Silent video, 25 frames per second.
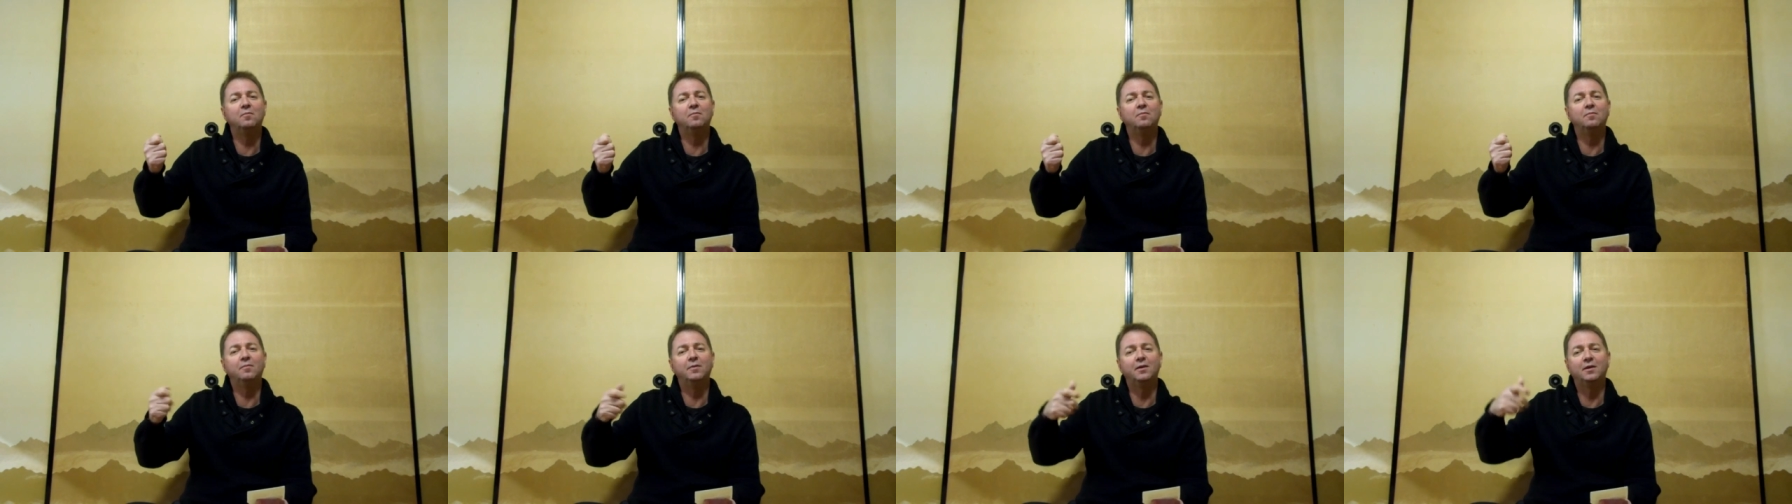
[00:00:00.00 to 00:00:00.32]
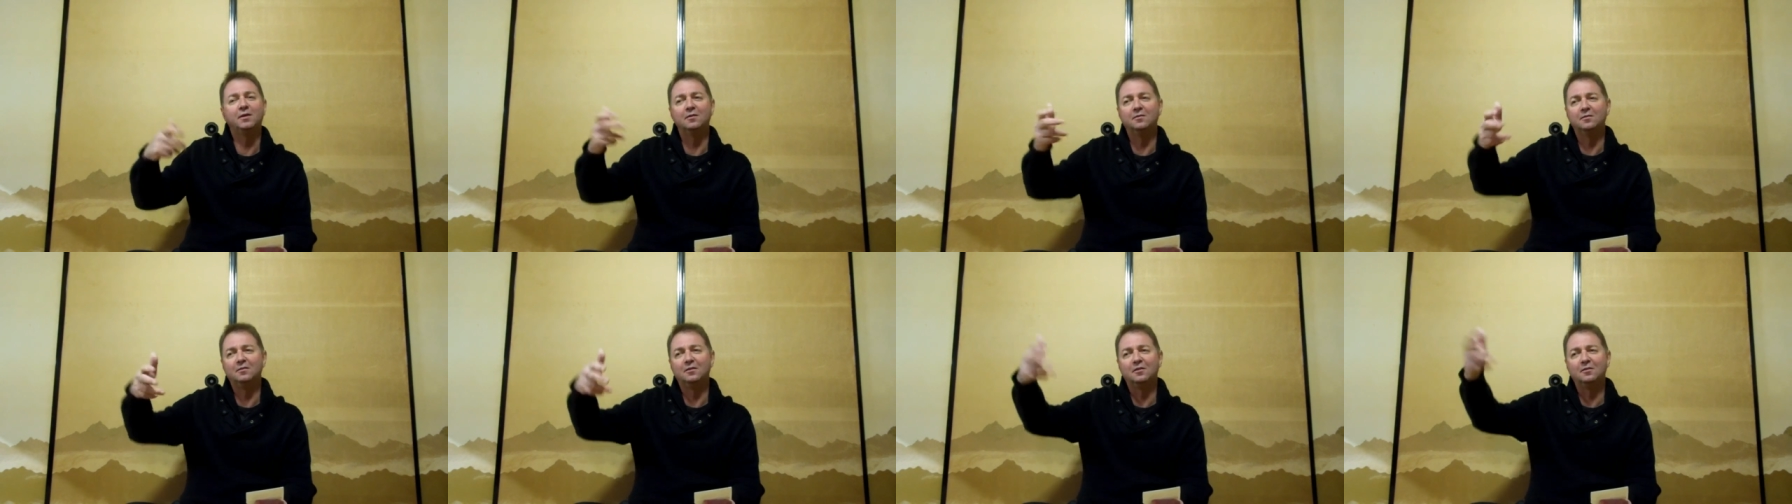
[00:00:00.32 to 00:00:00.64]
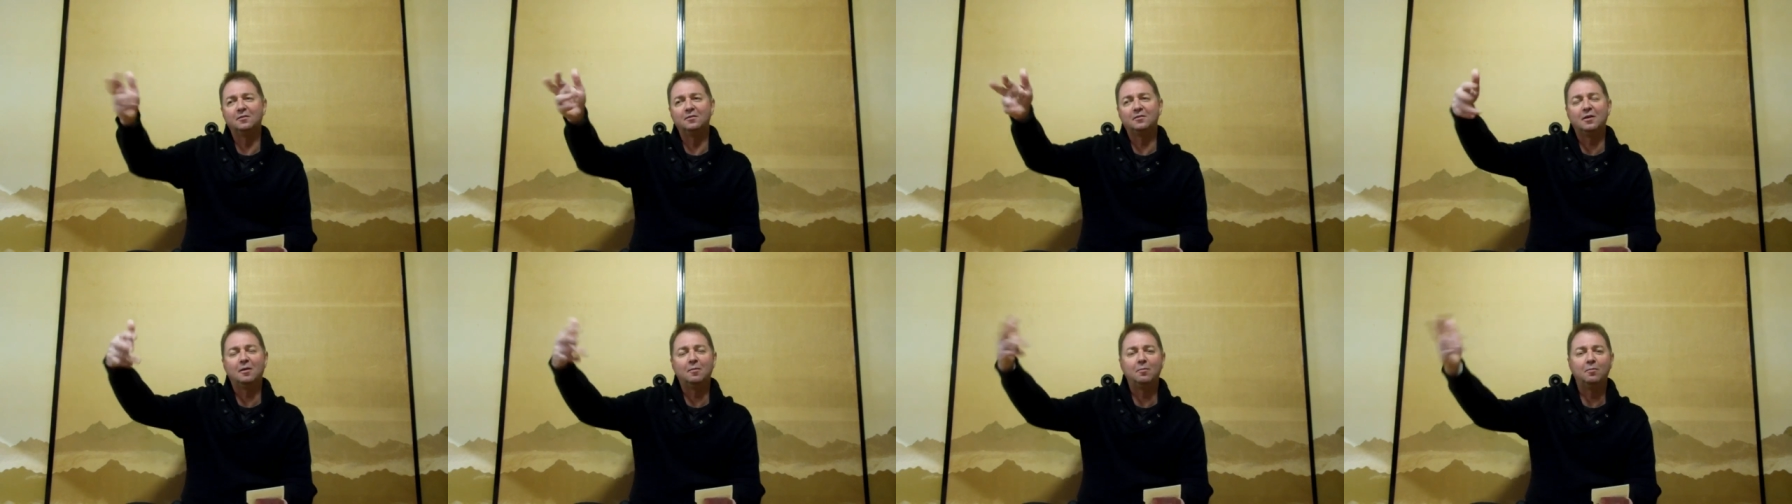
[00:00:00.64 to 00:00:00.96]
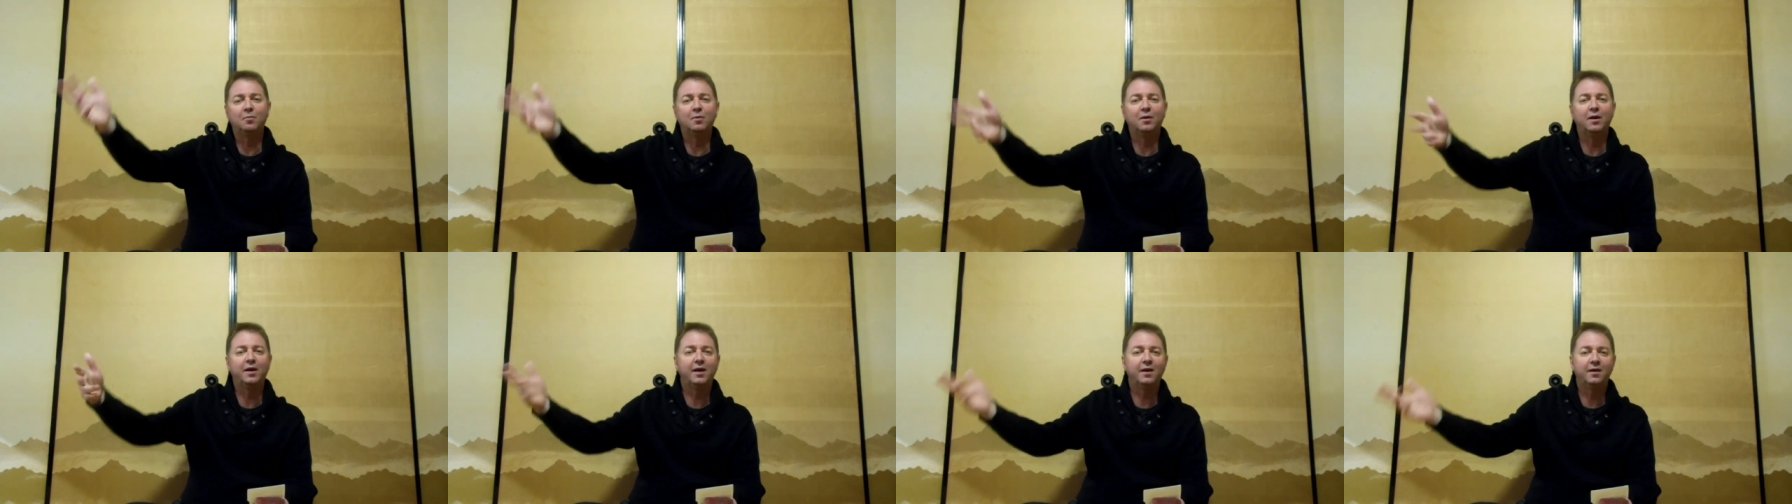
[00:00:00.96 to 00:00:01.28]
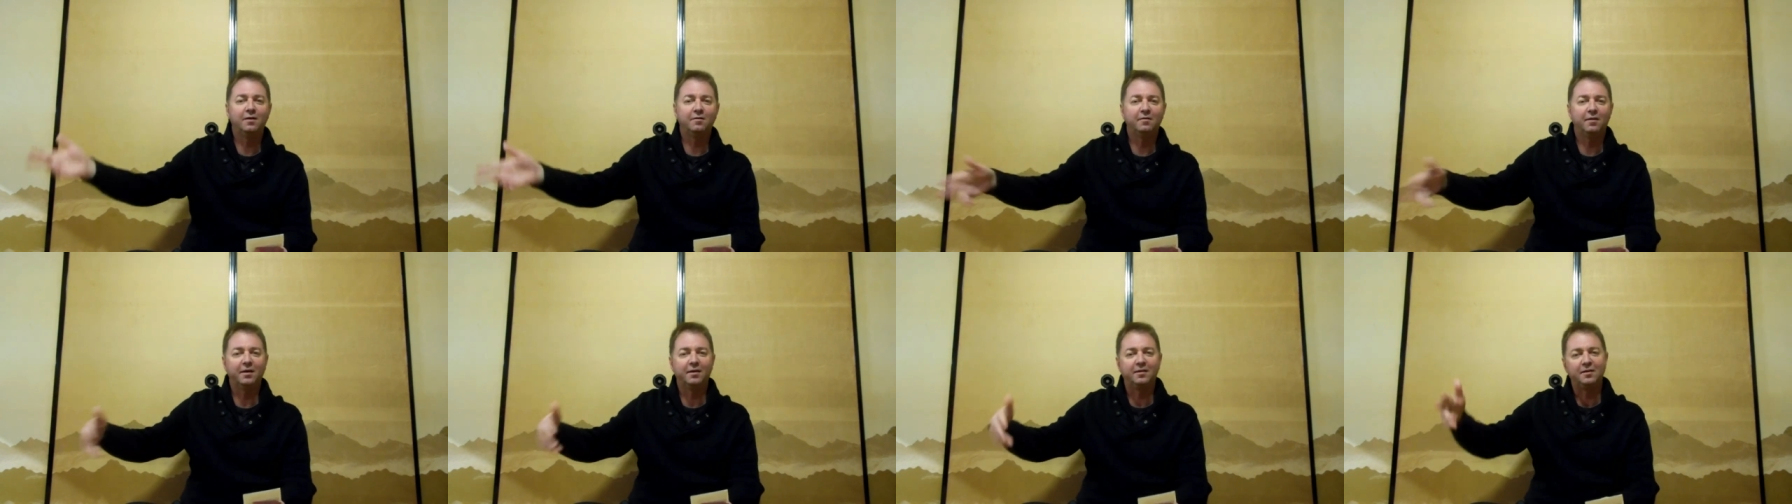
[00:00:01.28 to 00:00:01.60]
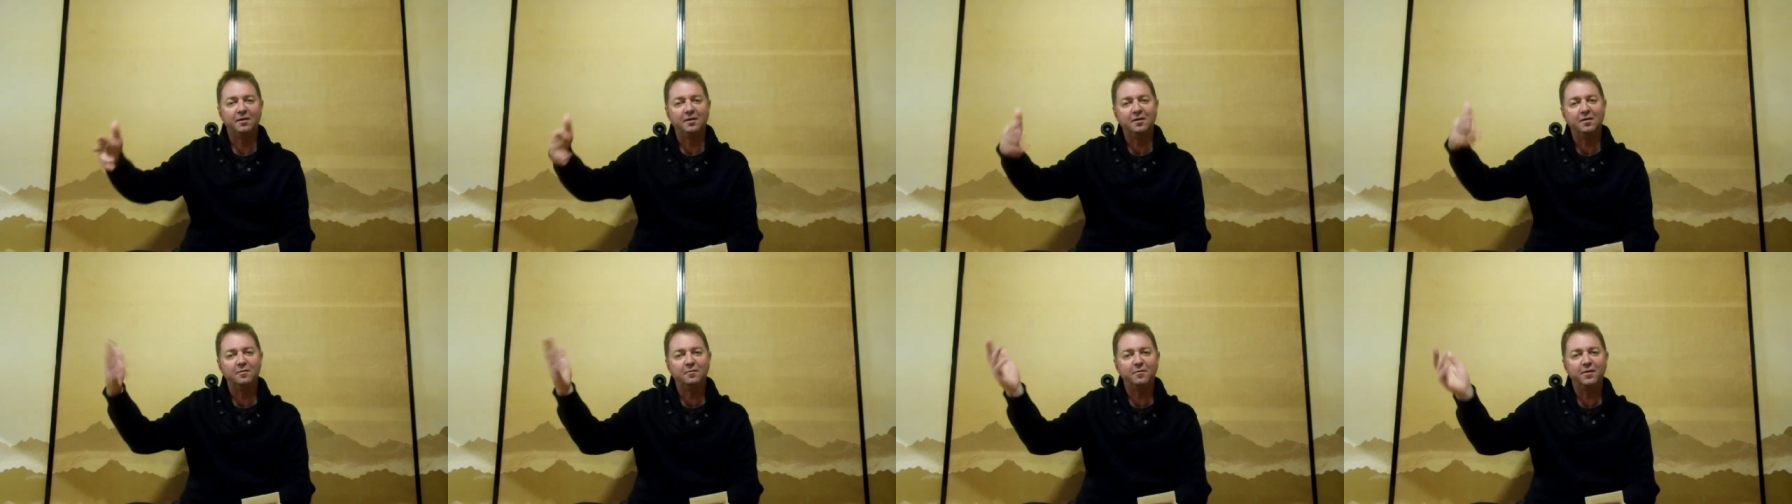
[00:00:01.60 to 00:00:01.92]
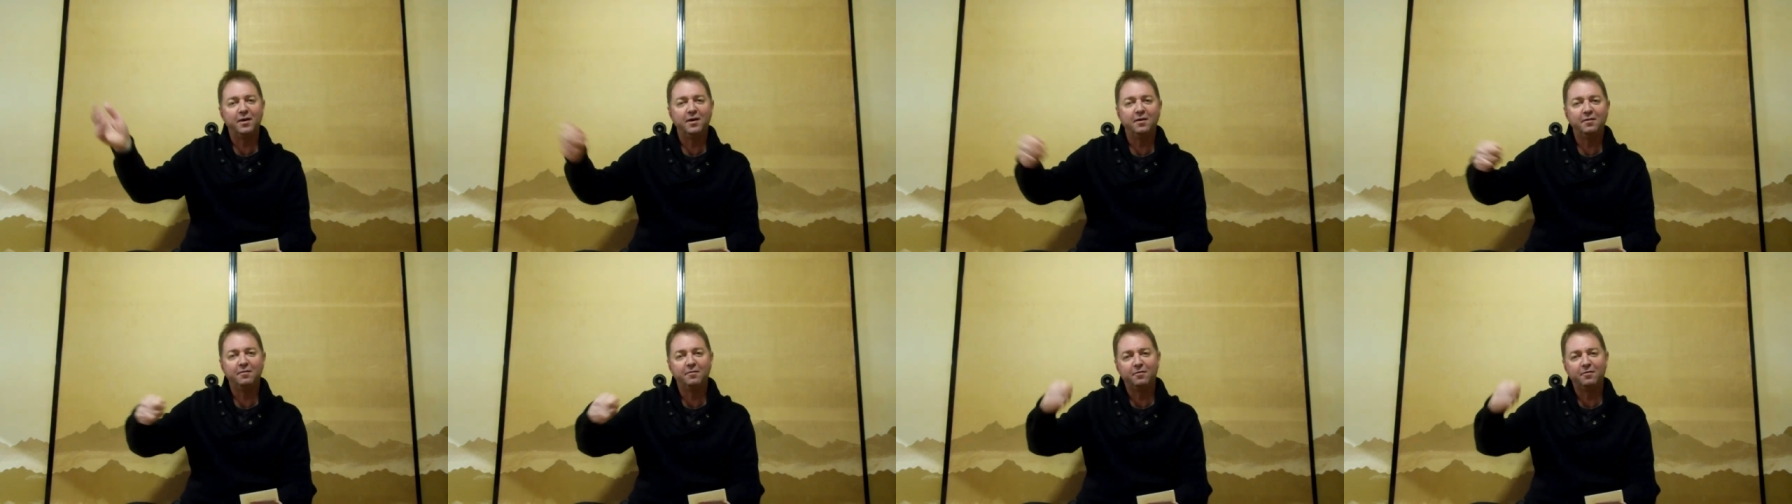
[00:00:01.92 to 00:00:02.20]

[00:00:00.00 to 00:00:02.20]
because there was some plan at the event